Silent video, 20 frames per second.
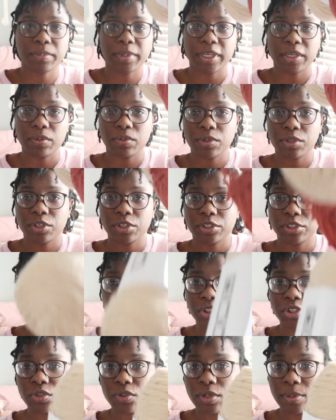my
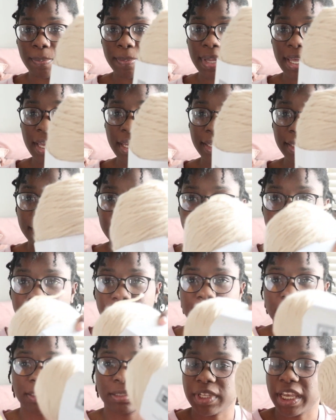orange, or my
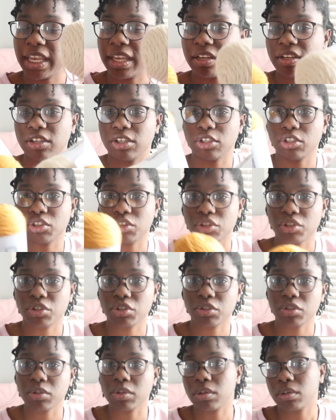like
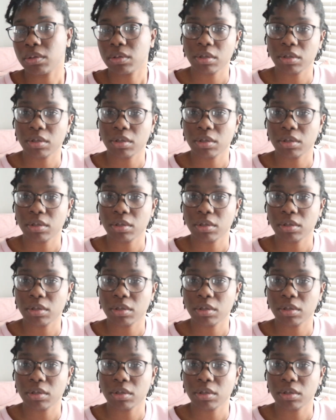tannish